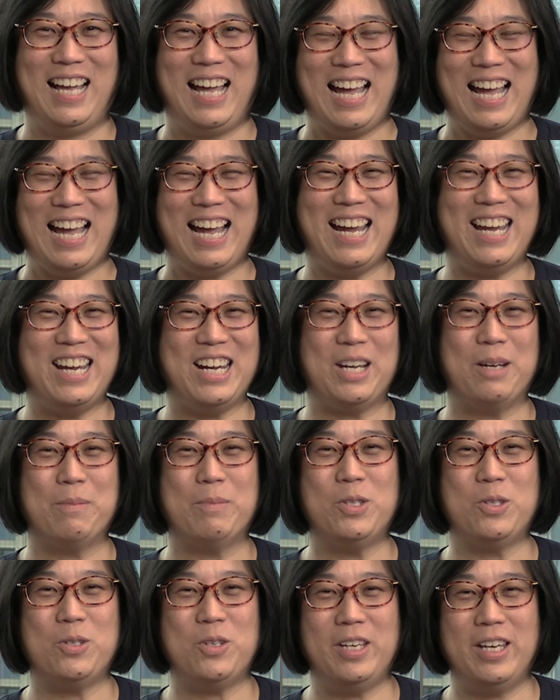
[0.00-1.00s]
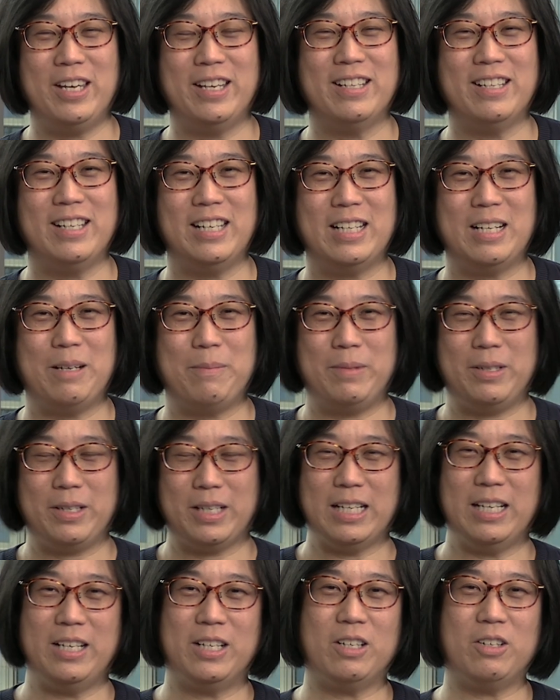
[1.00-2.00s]
Hi, I'm Suyen and I'm
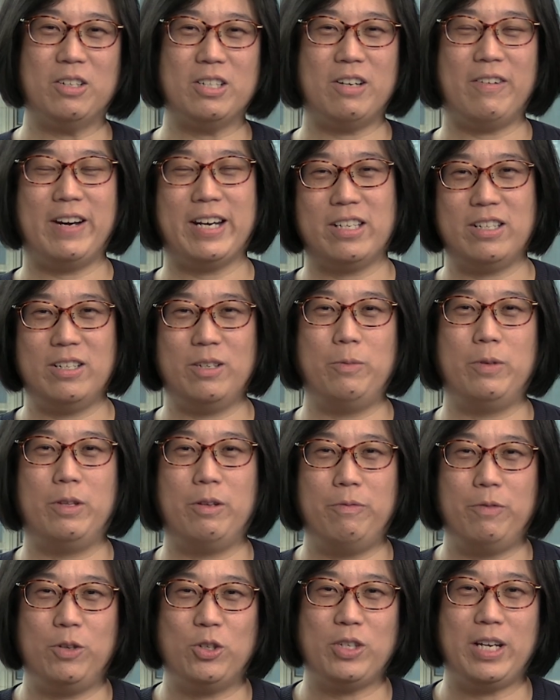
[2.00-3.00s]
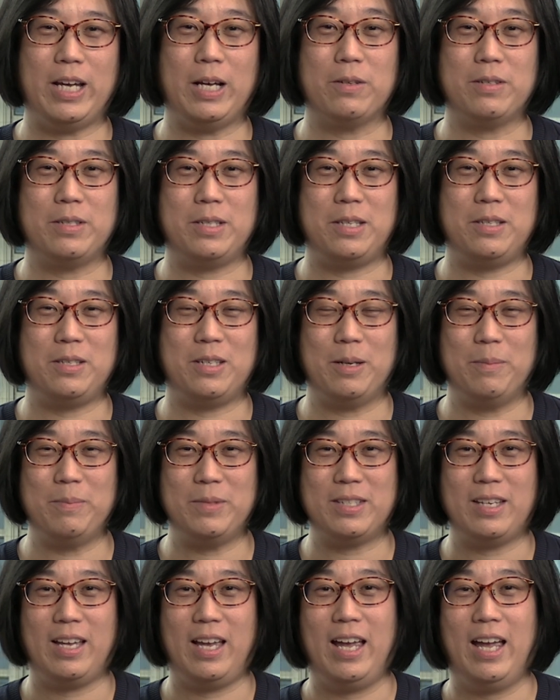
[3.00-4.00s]
a Clinical Director with the Future Health
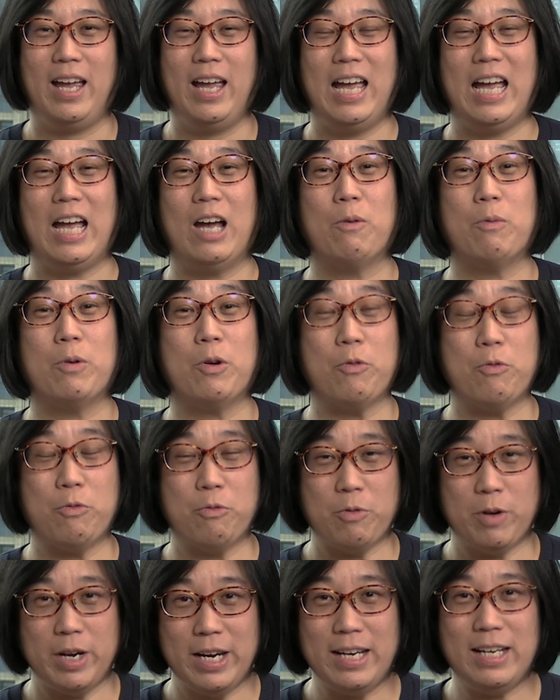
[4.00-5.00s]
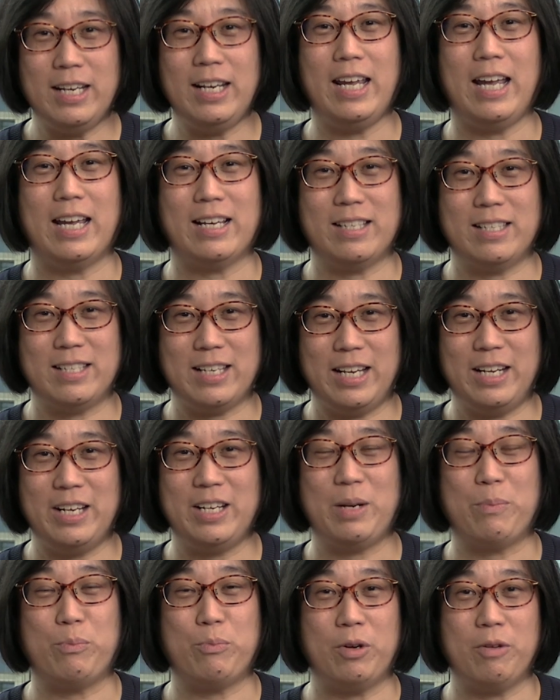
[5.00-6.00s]
Systems. And we're really
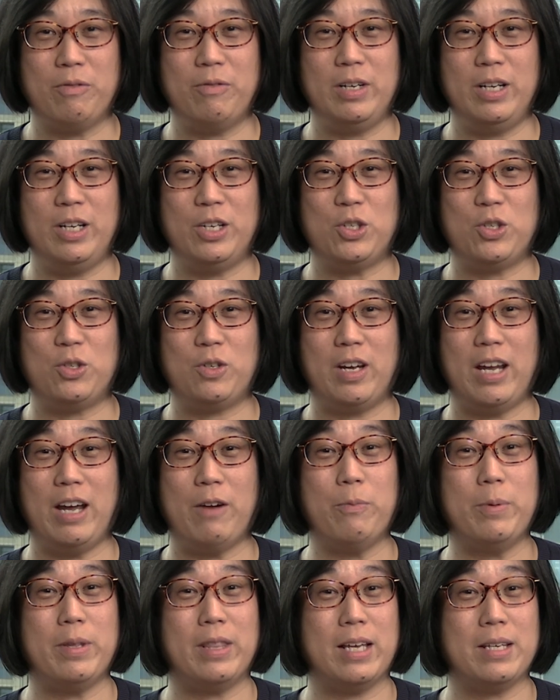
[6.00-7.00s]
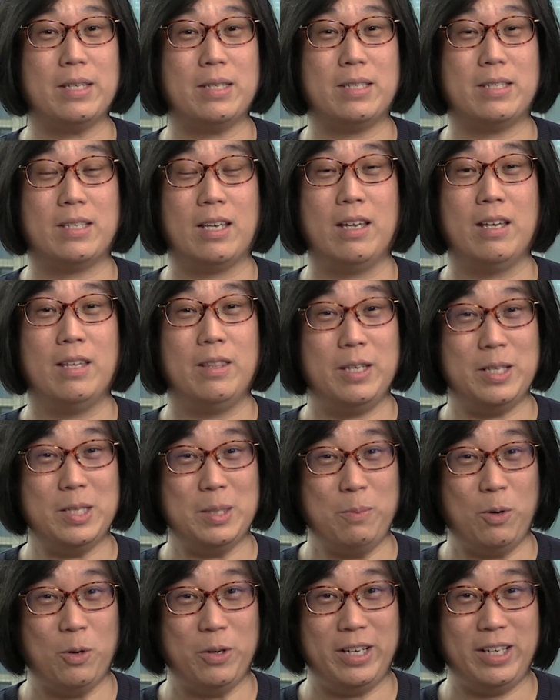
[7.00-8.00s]
excited and privileged to have with us
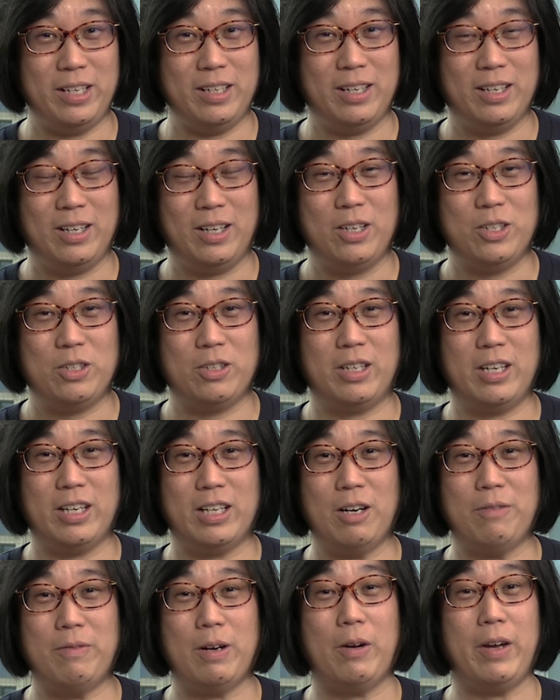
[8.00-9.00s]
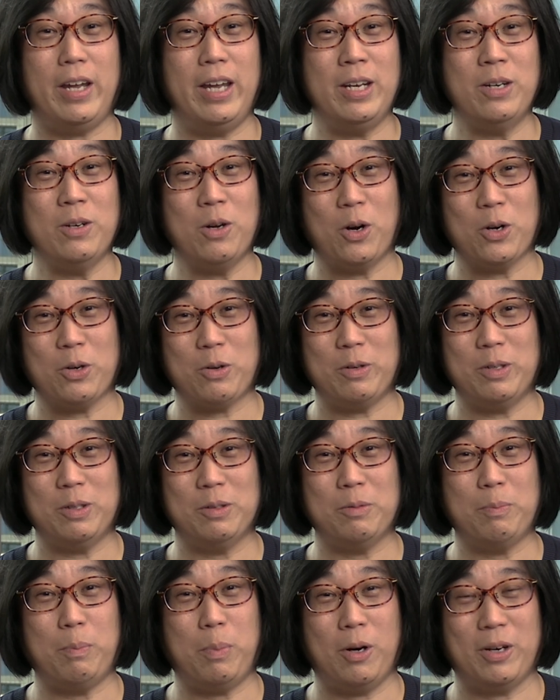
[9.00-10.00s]
this morning to kick off our
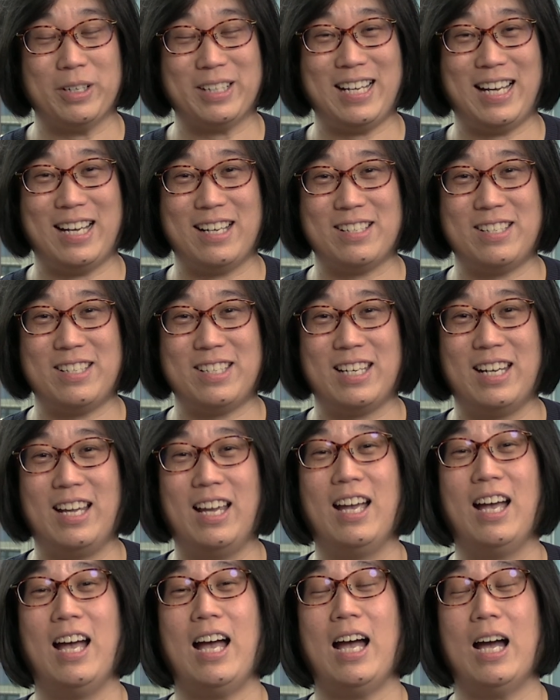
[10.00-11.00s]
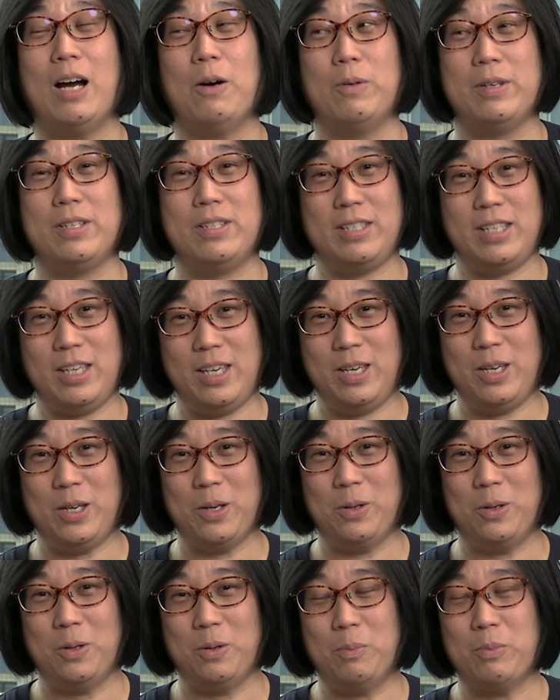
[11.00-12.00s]
inaugural podcast, our
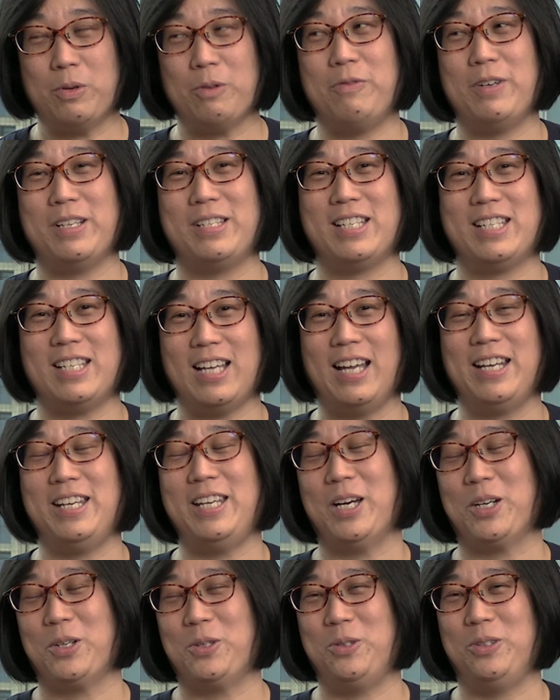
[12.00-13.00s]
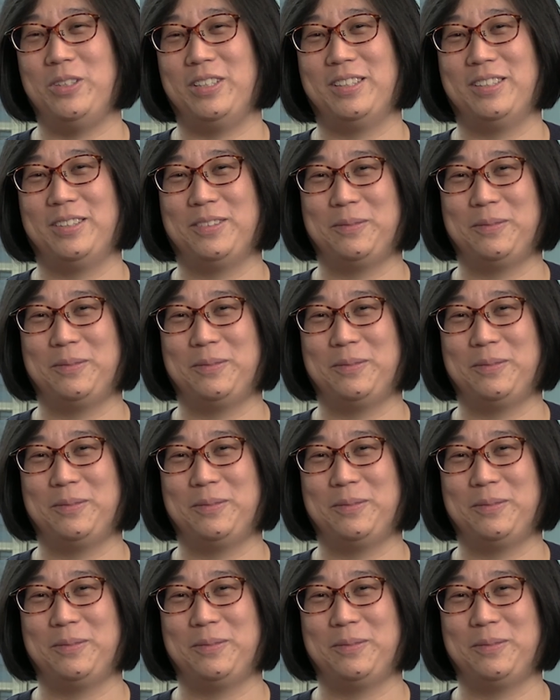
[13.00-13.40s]
CEO, Professor Hiang Khoon.